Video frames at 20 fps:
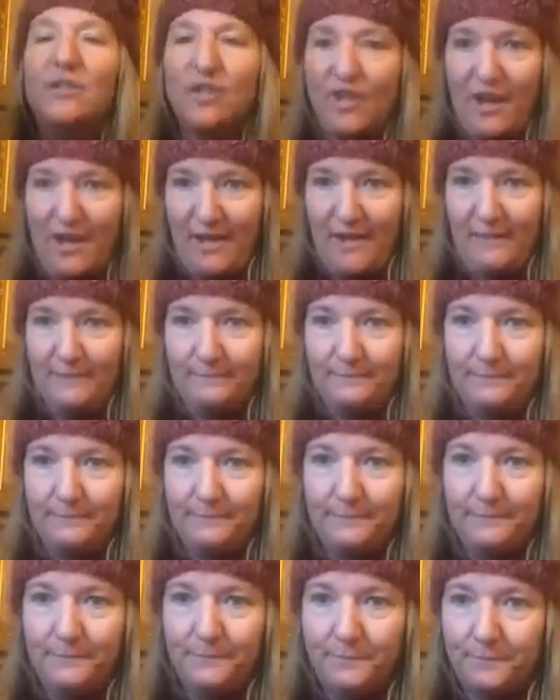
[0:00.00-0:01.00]
shine.
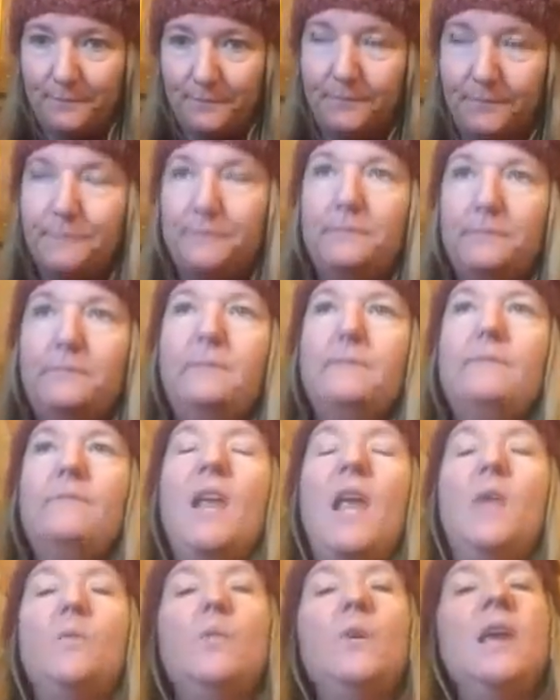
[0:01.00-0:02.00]

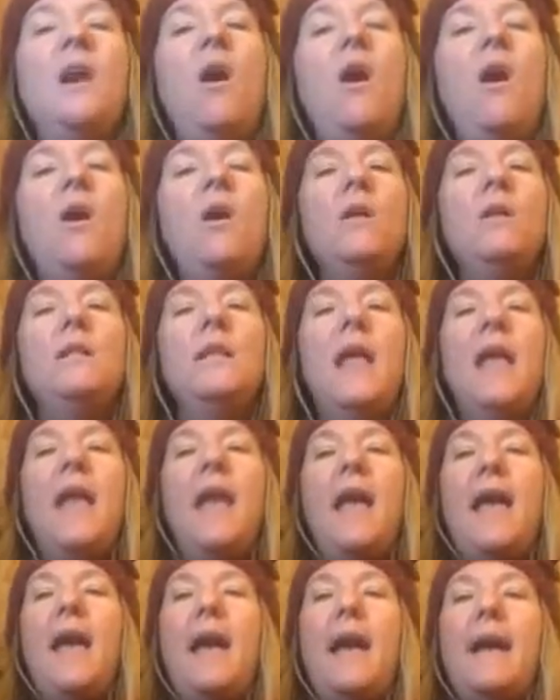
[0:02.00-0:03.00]
And we all
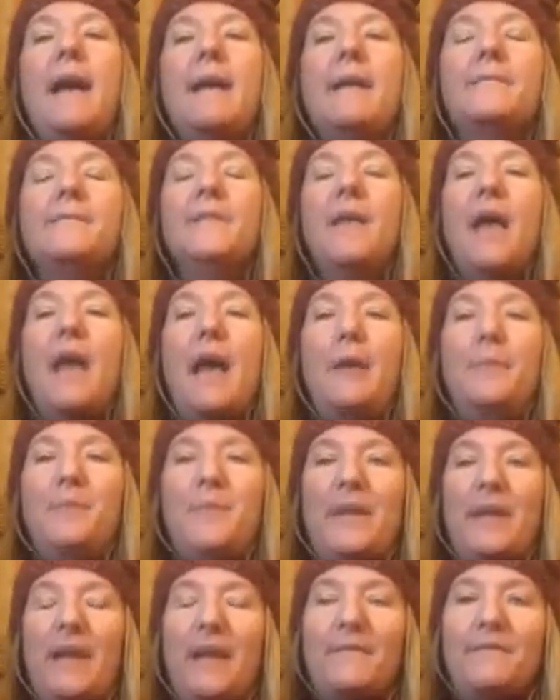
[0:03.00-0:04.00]
have a
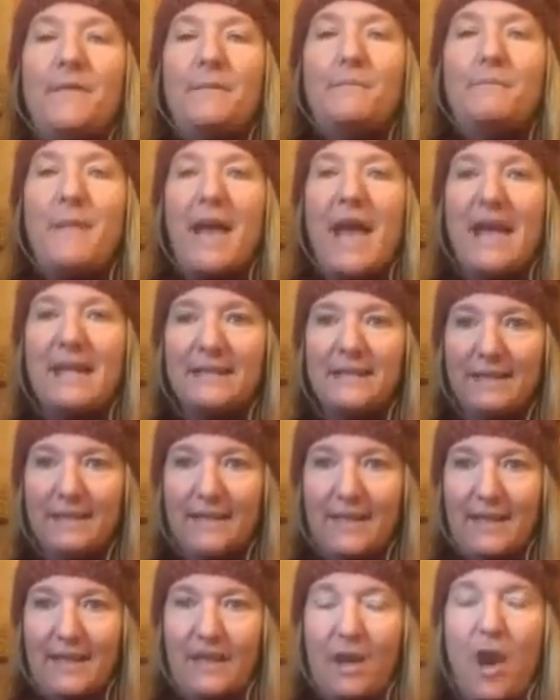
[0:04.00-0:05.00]
bit of a
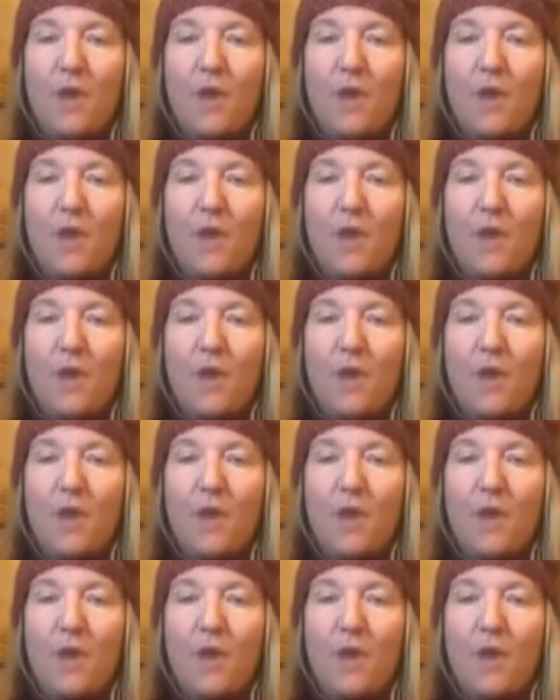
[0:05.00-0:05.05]
Magdalene.